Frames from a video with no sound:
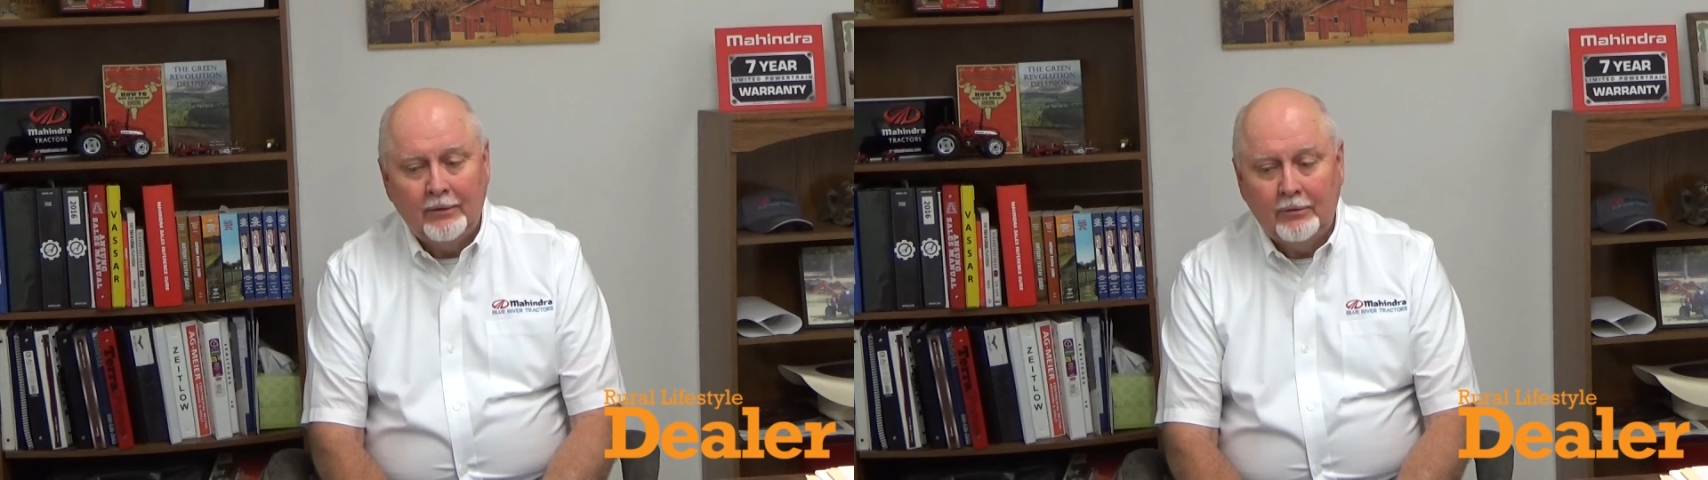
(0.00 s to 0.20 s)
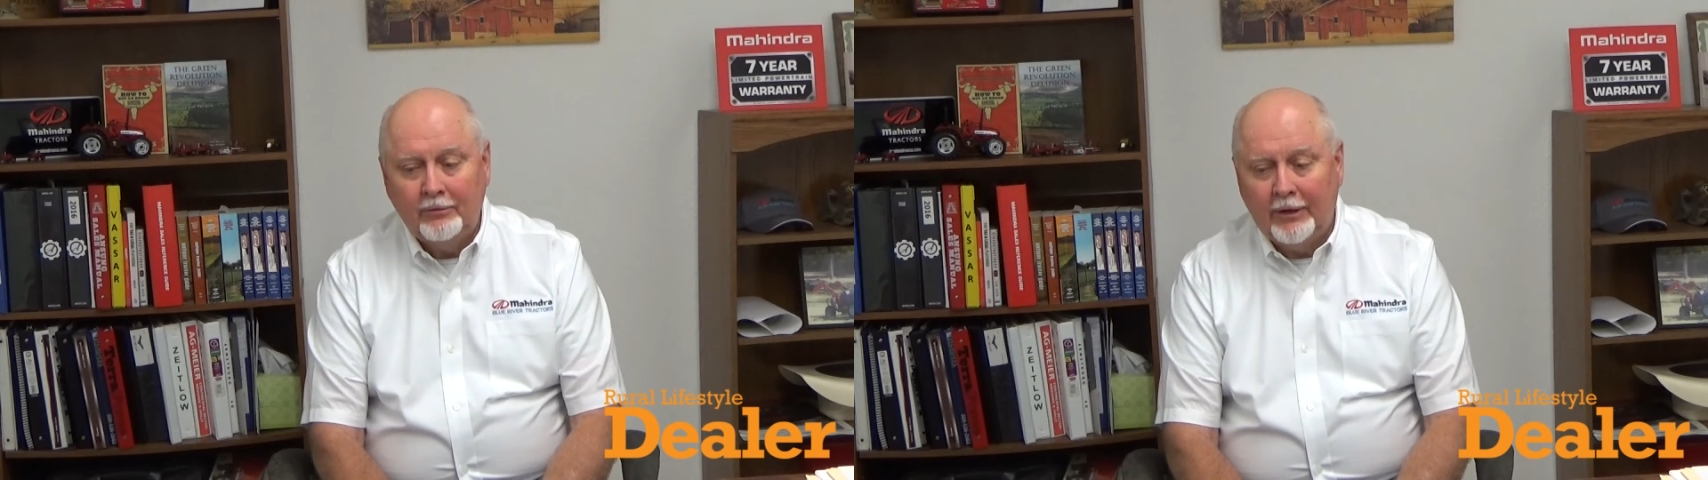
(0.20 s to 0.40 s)

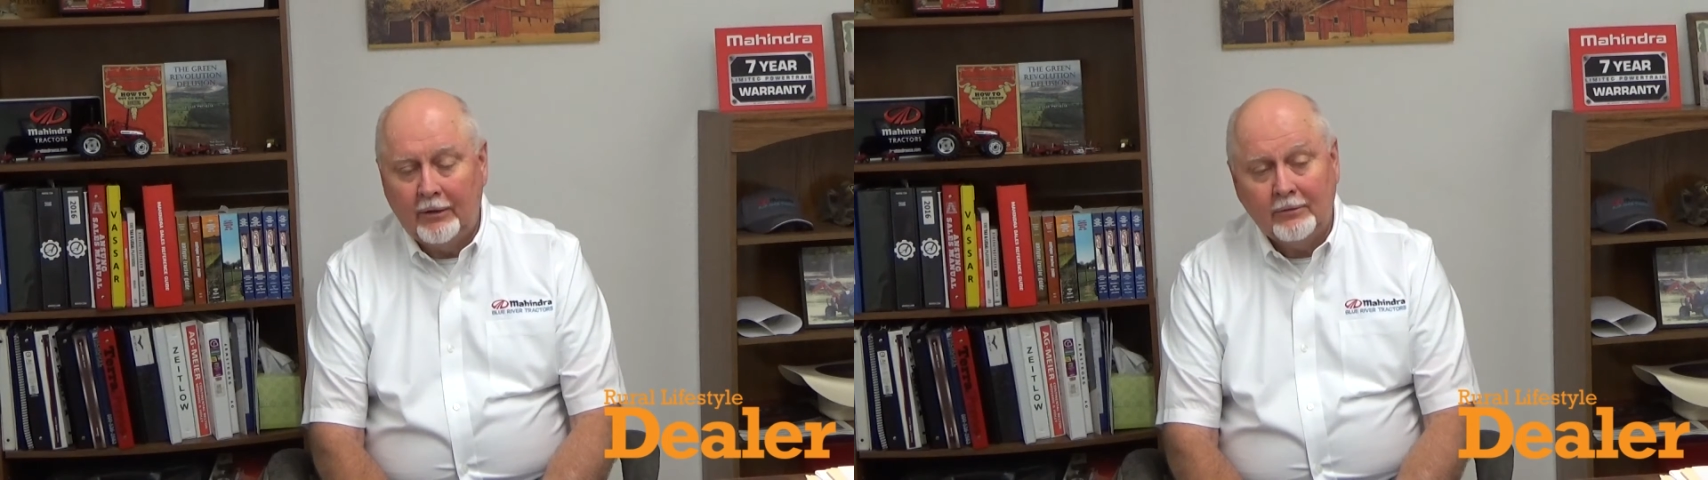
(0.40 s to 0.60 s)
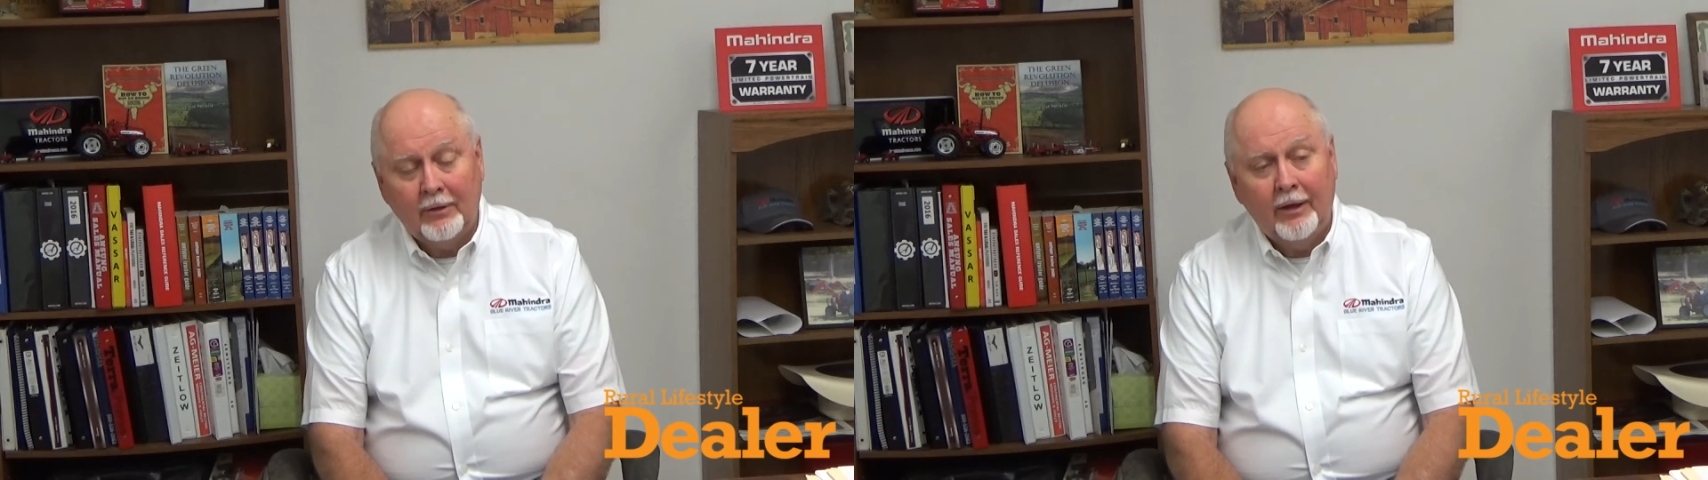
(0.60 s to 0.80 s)

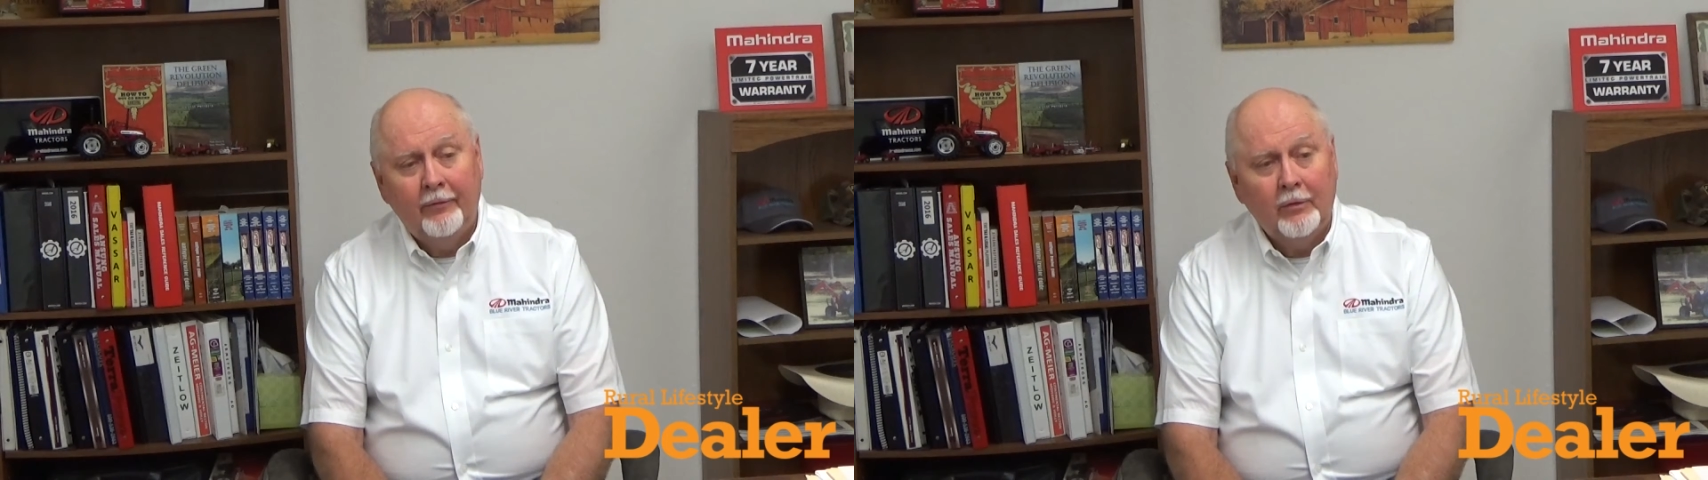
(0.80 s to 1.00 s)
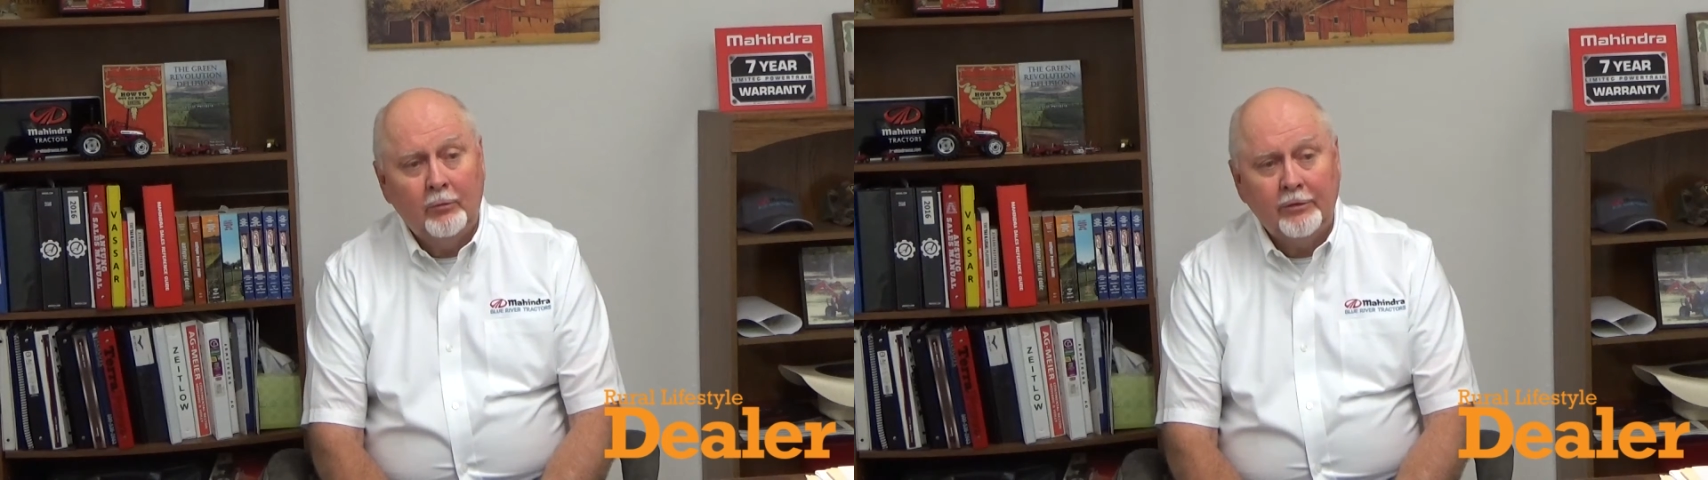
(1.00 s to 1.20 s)

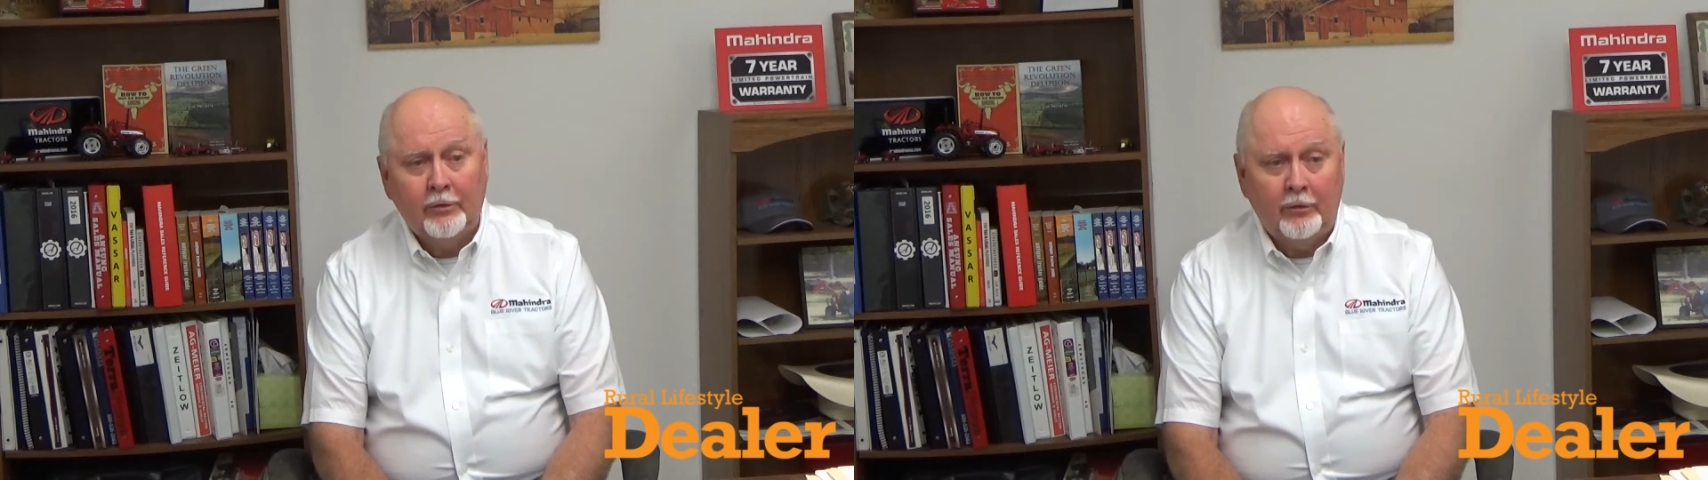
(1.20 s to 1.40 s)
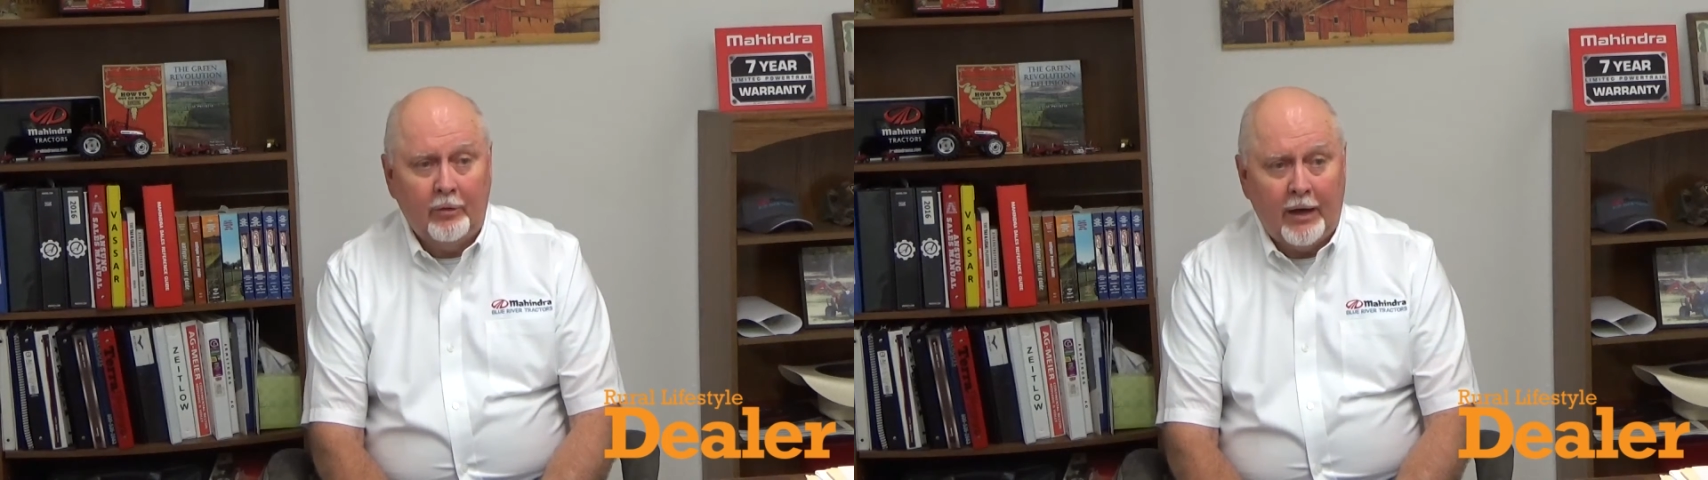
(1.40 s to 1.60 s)
2011
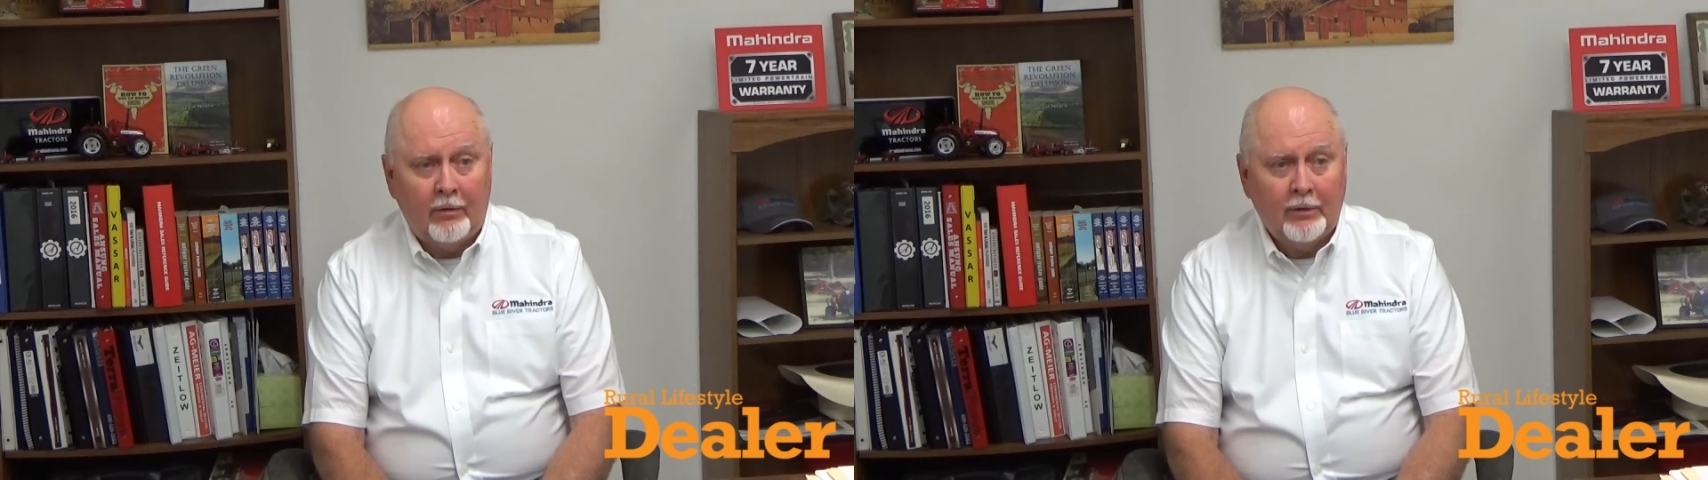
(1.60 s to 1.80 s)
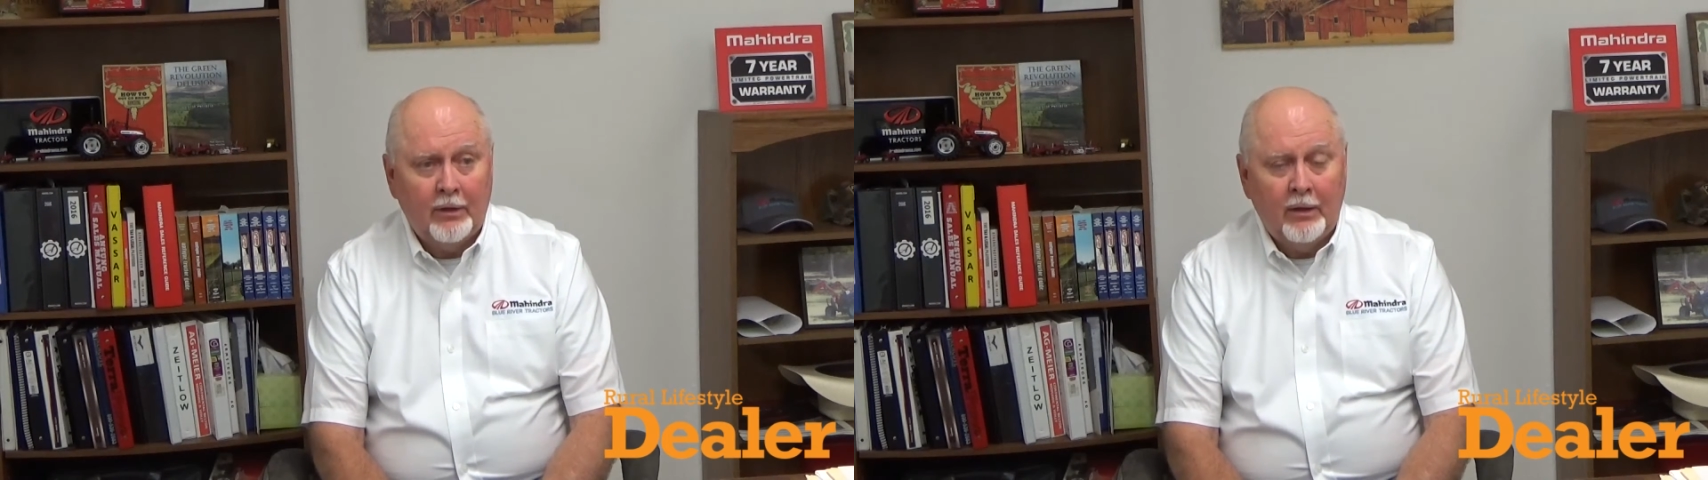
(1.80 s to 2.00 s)
was a
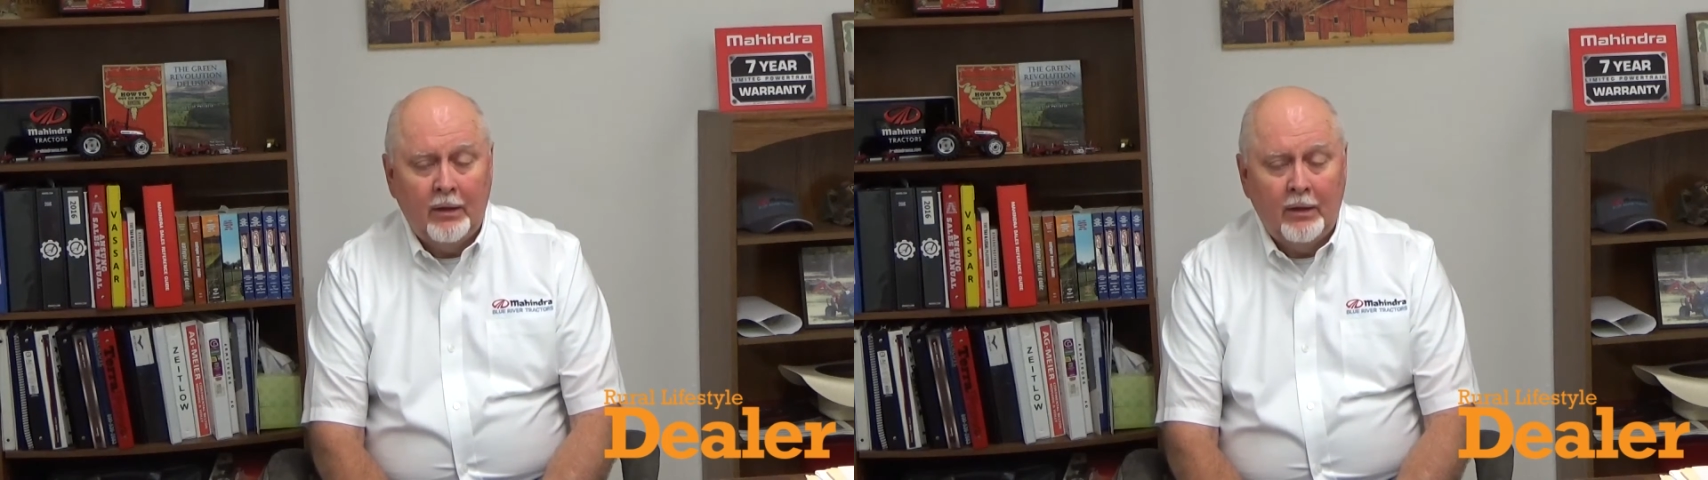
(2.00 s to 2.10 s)
drought.